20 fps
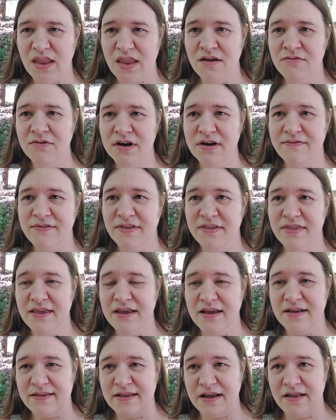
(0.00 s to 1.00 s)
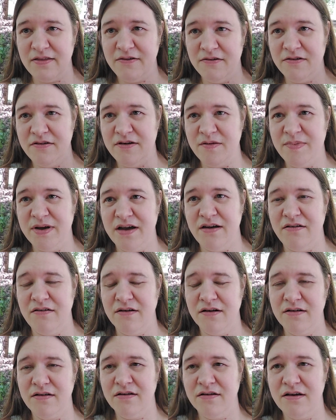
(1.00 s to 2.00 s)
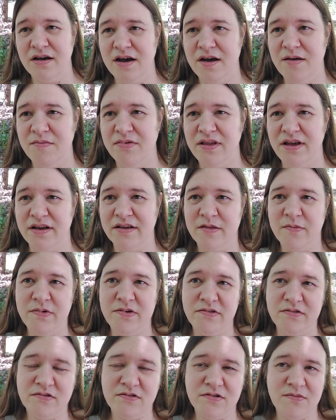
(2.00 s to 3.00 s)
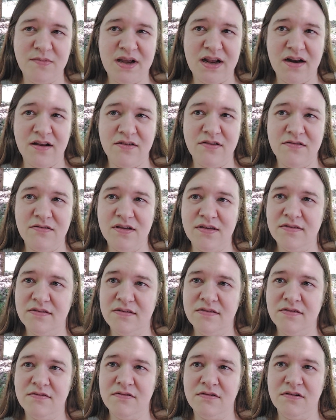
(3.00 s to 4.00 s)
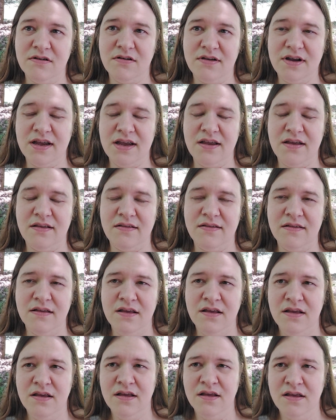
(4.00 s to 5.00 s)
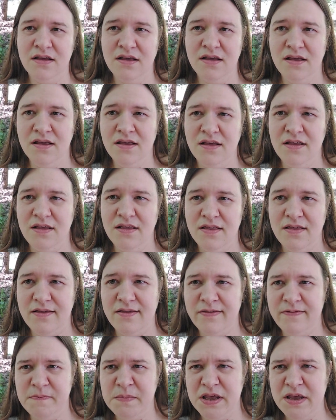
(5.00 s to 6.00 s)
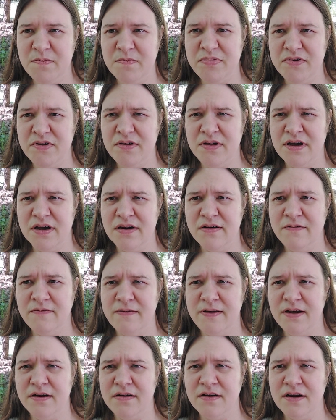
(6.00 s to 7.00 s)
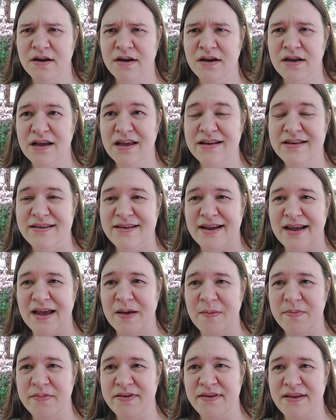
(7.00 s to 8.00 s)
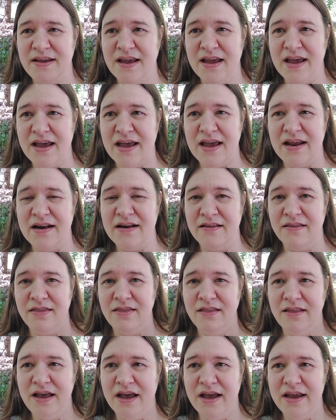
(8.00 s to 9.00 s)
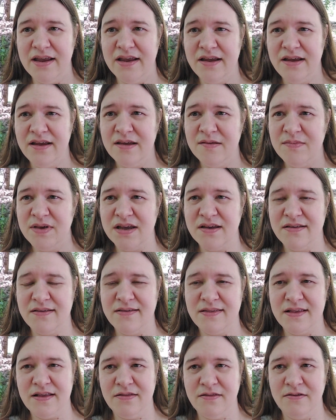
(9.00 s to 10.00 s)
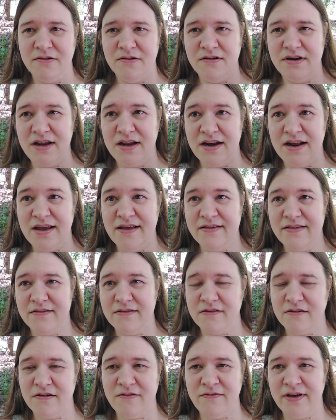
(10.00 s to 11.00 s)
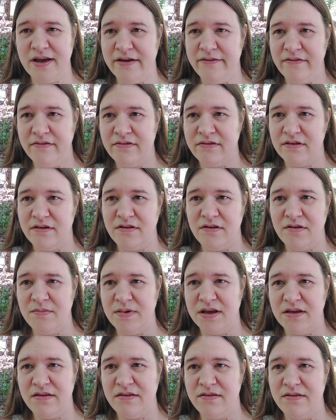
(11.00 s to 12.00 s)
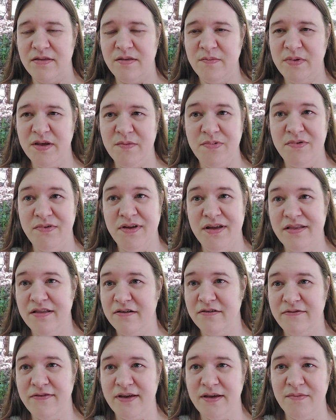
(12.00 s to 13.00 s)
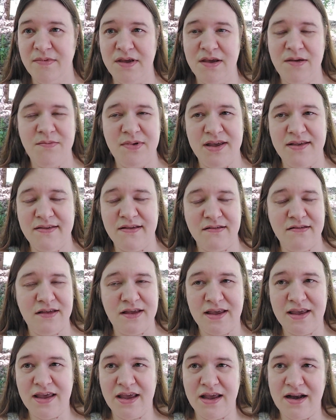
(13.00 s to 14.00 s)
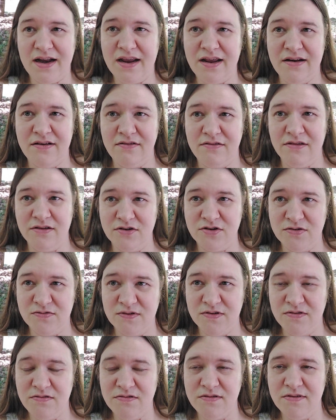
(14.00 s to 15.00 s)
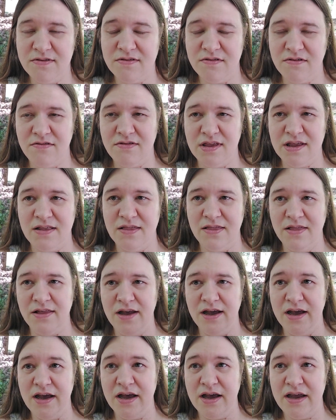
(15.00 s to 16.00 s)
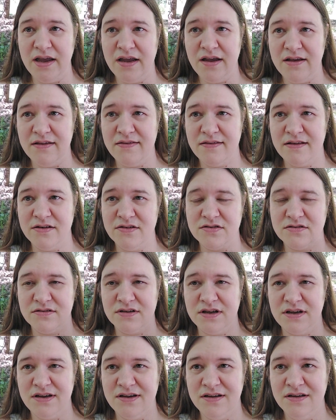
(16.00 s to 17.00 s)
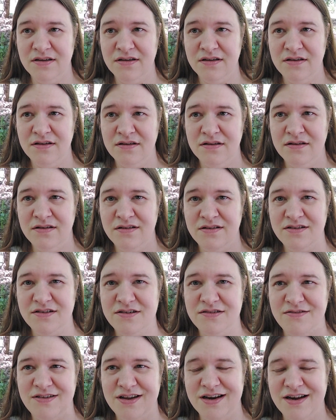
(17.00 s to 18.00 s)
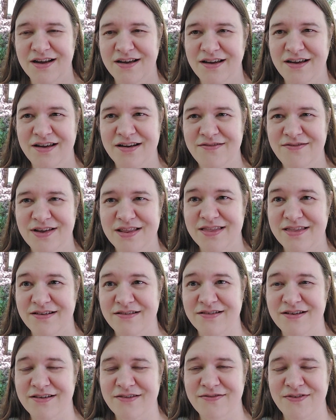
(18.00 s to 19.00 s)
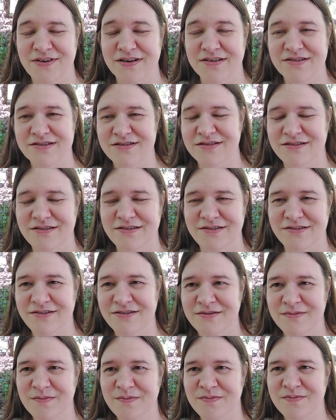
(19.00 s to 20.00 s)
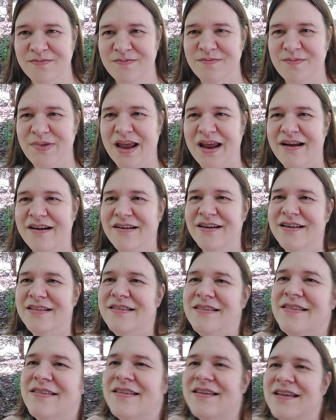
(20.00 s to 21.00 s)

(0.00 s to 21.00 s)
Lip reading: one of the things I learned about complex post-traumatic stress disorder is these people are very adept at lying because they learn it as a survival skill, because the people in their family basically can't handle the truth. So they lie essentially to get on with their dysfunctional parents